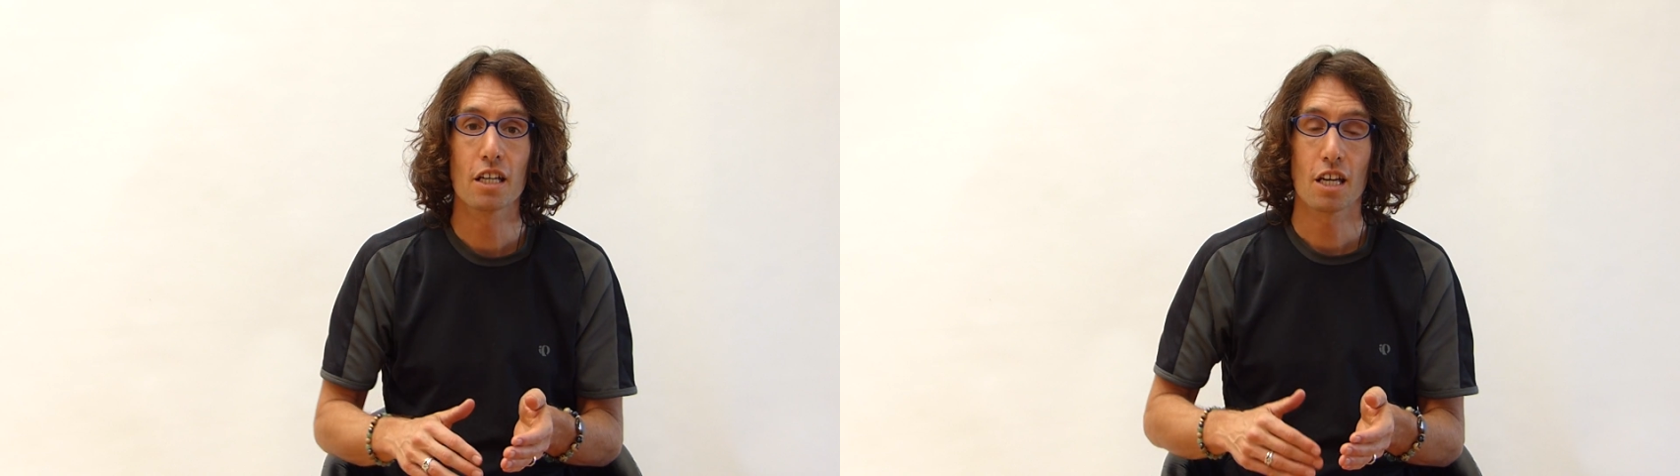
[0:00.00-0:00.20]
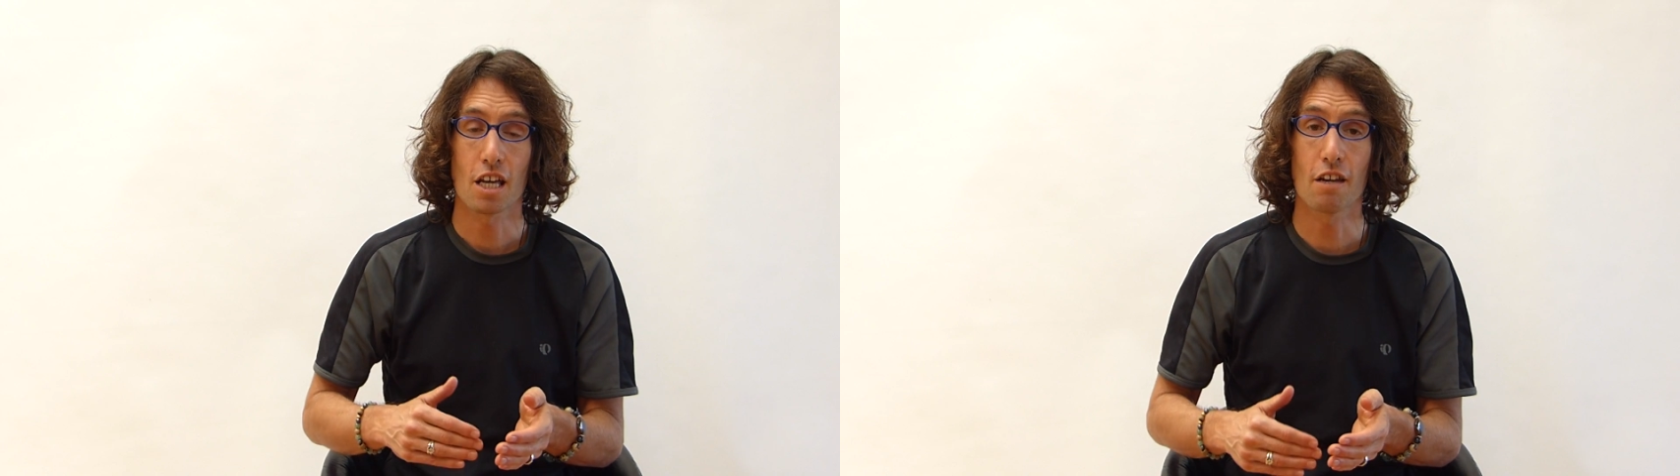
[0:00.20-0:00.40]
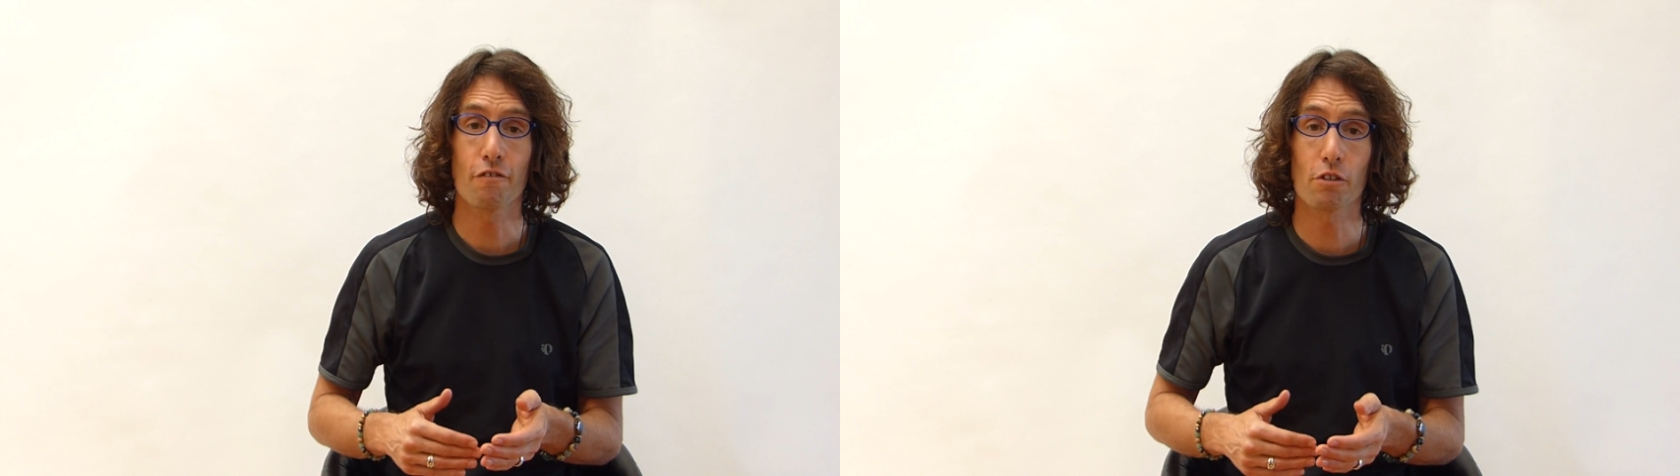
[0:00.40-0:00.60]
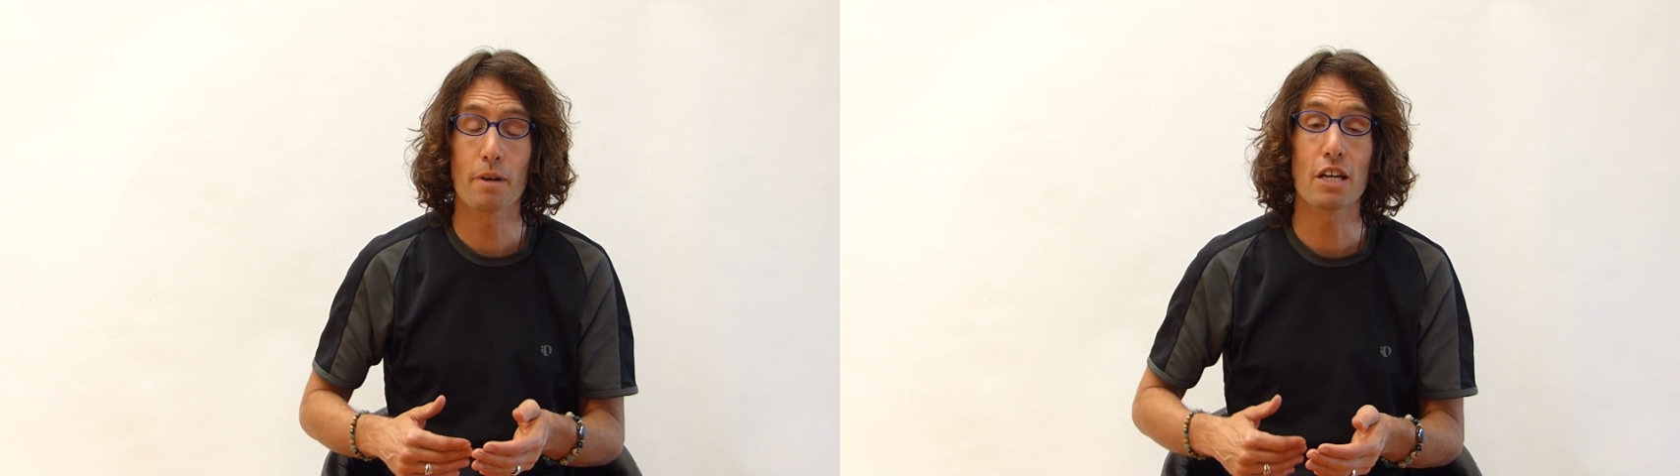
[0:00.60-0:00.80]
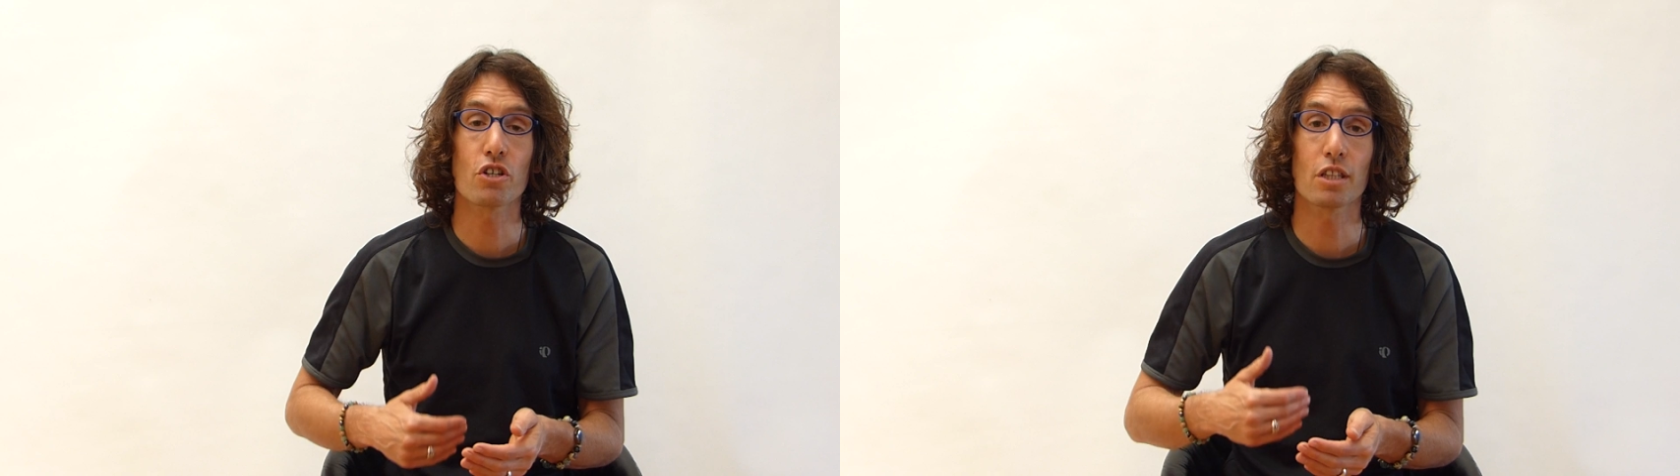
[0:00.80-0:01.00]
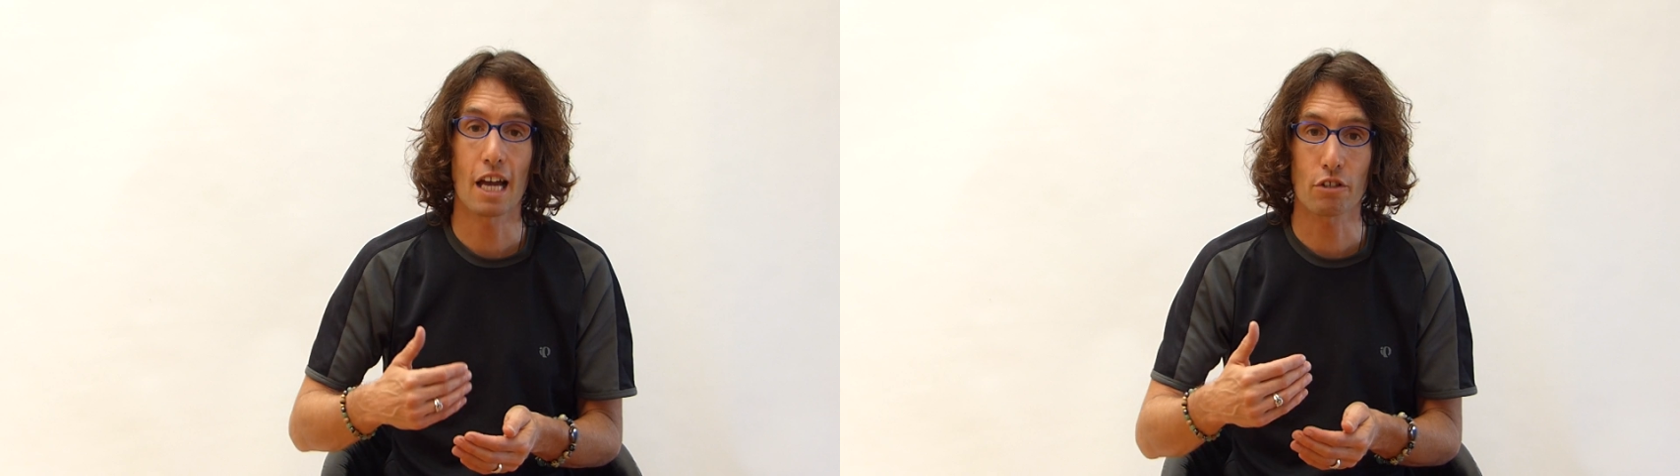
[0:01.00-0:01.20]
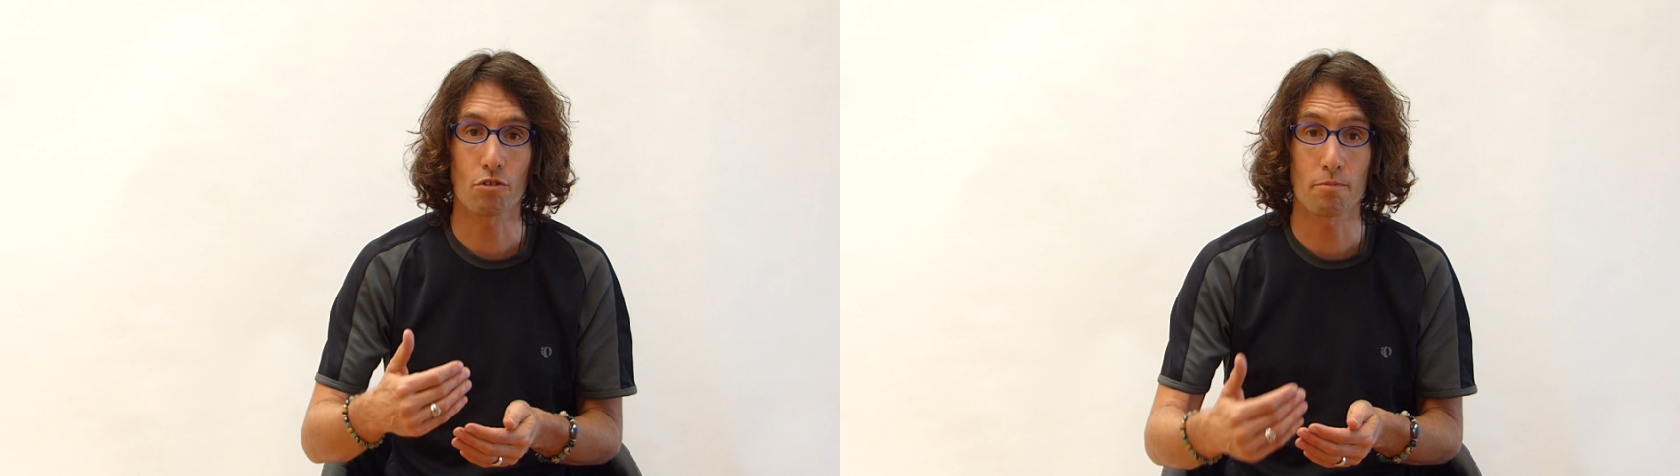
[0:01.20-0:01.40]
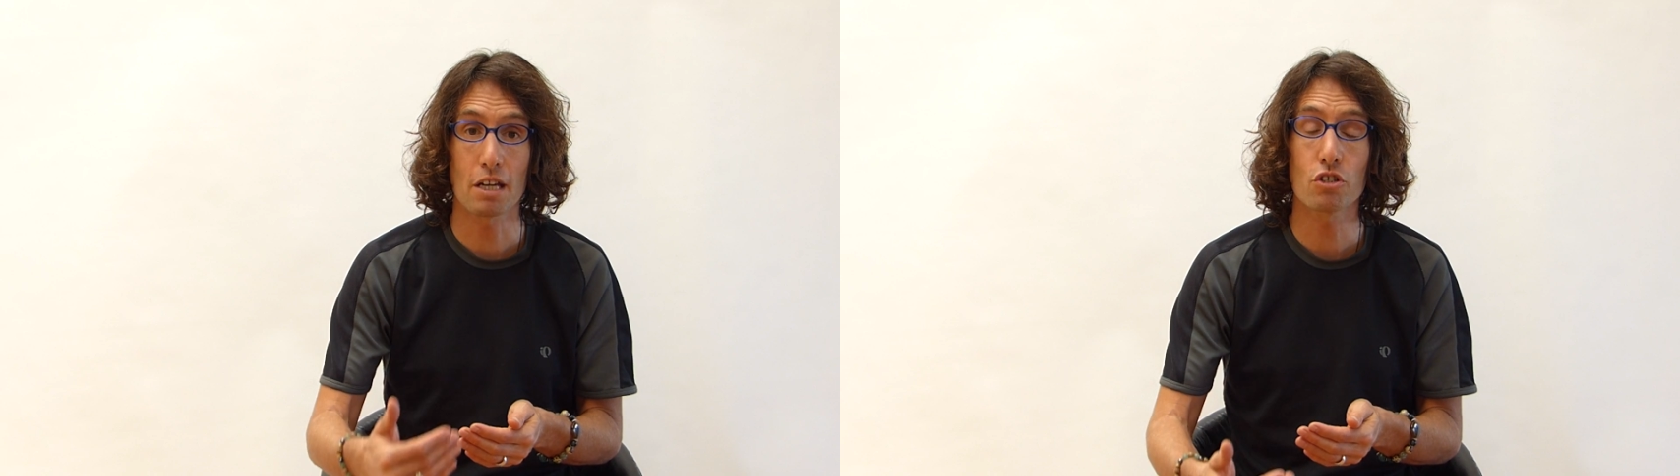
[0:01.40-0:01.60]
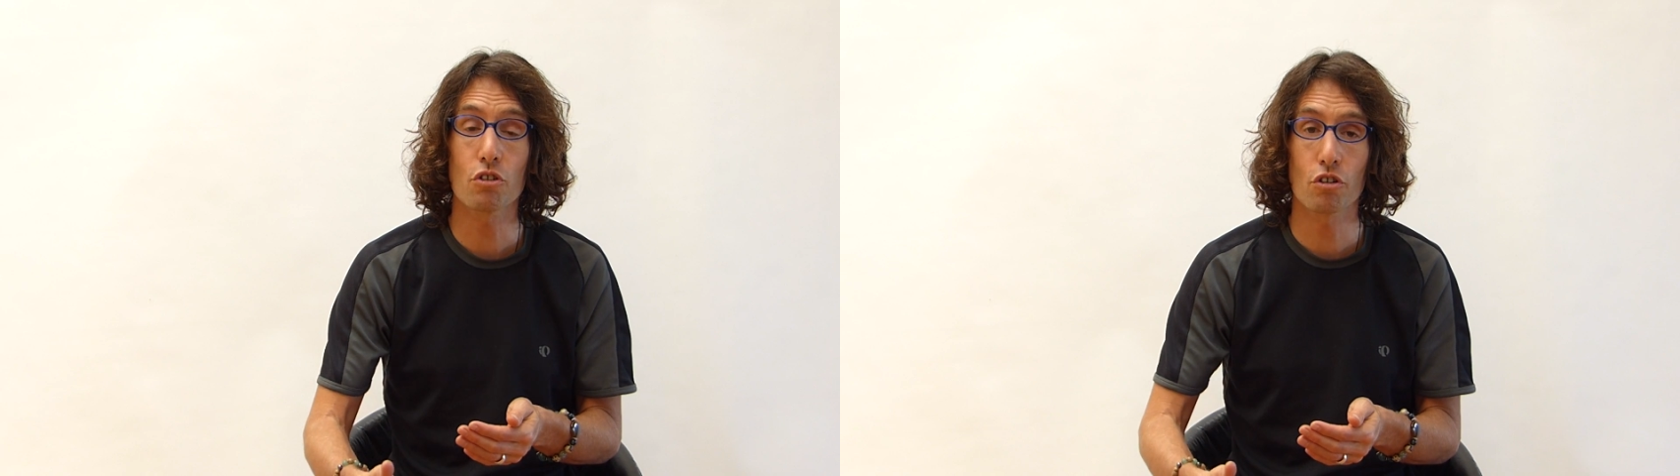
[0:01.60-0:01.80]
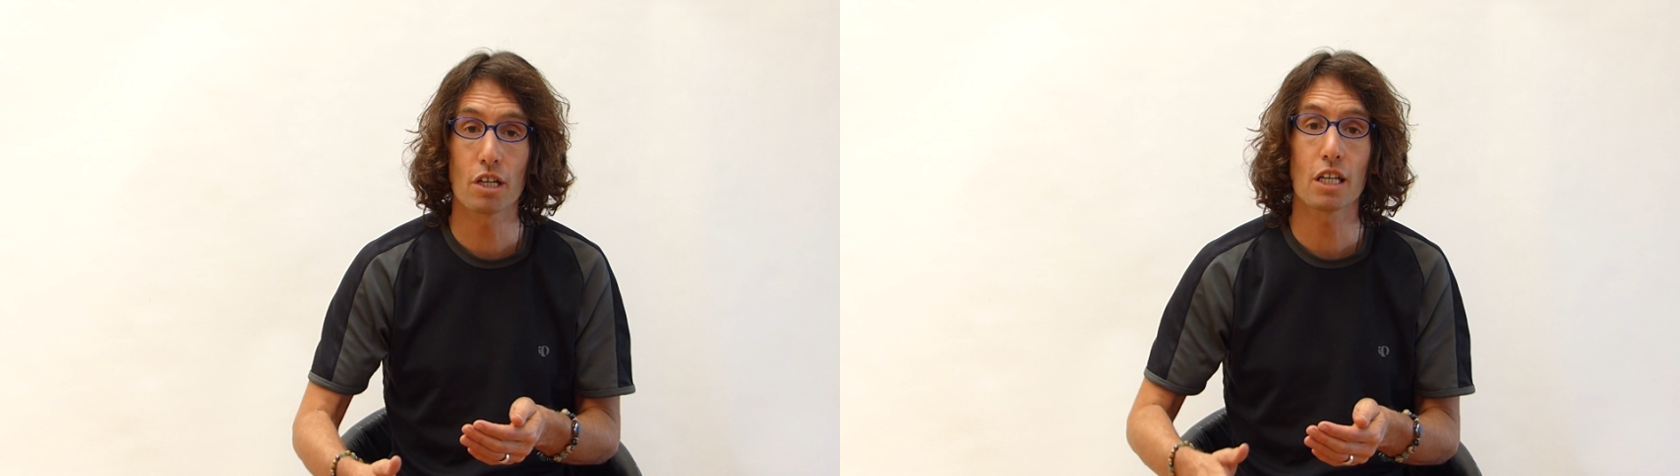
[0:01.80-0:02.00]
And inflammation, that's what makes you
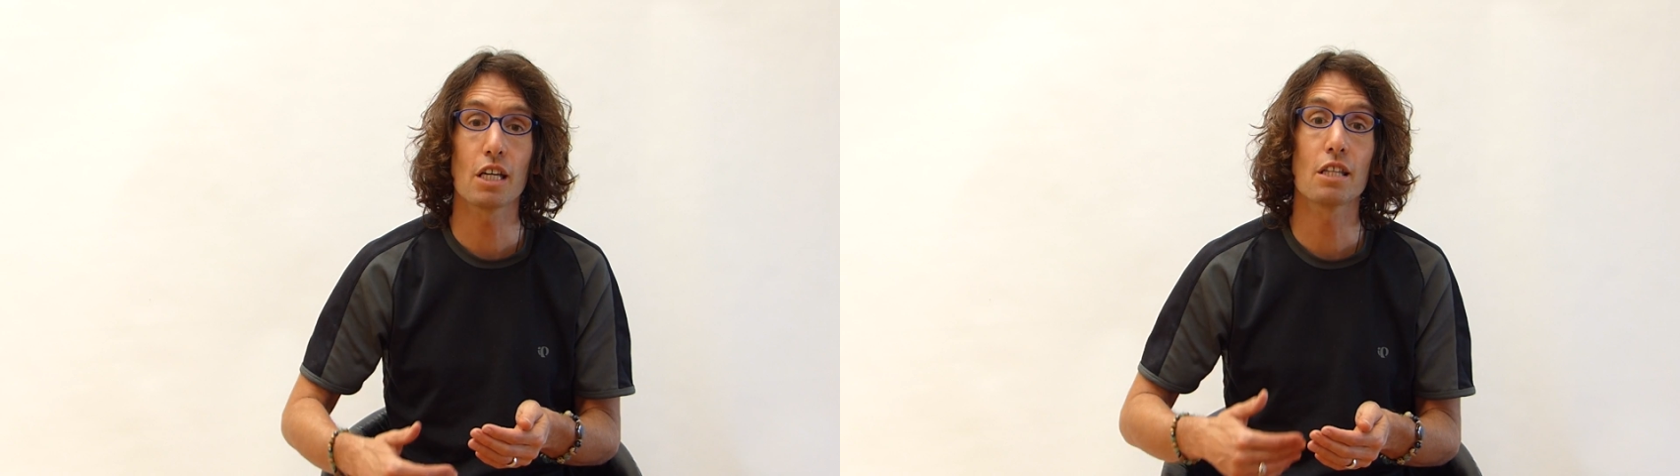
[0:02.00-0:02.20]
creaky,